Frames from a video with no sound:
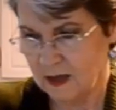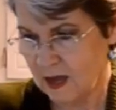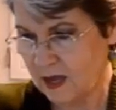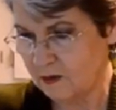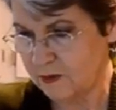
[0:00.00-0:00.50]

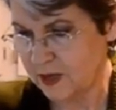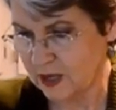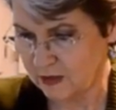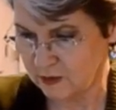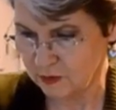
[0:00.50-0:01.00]
I don't think
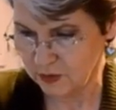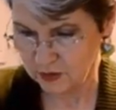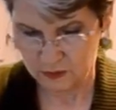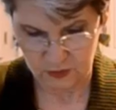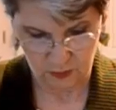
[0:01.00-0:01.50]
I'll use
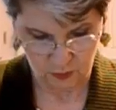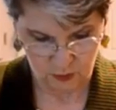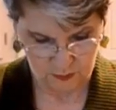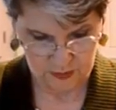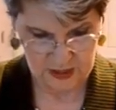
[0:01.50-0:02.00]
those
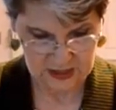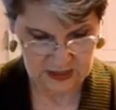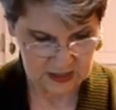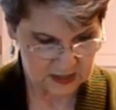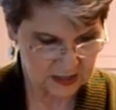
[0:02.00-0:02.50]
core pieces.